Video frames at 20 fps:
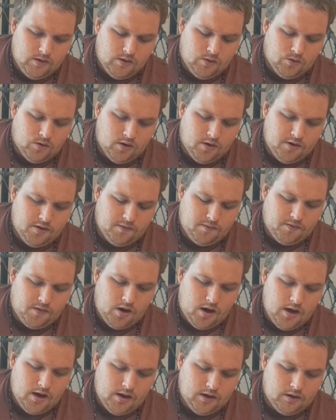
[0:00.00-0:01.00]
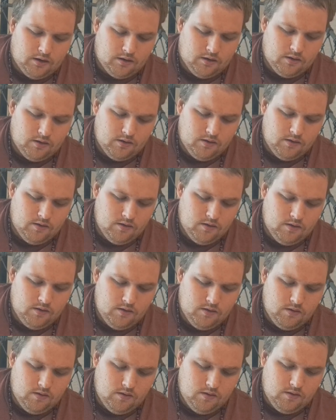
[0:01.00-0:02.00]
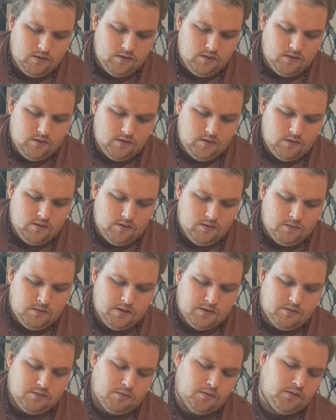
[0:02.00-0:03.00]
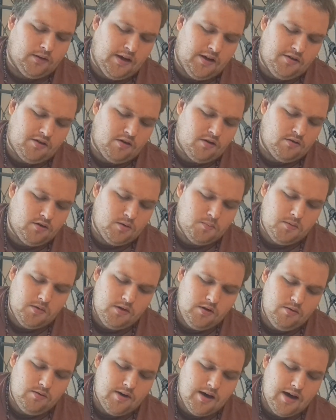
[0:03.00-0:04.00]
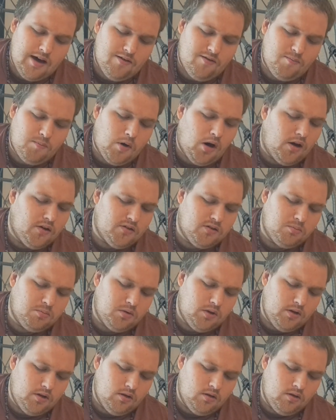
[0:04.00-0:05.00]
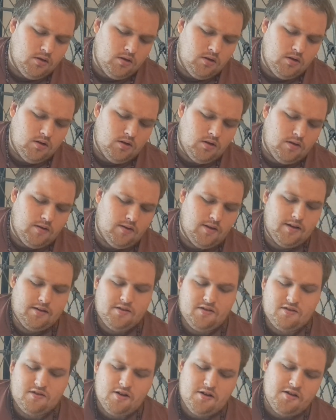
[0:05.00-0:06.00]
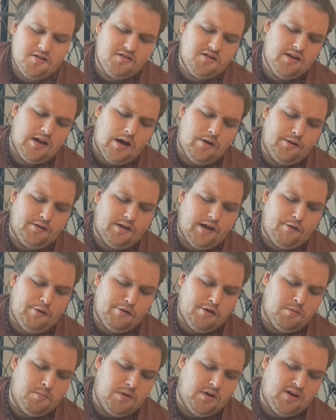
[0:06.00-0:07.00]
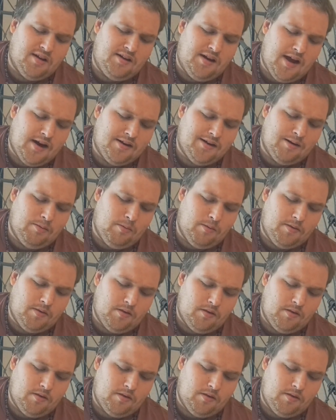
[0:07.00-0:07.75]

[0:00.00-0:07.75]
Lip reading: order to find this relationship that you have, possibly. Like, just trying to see how it could be connected with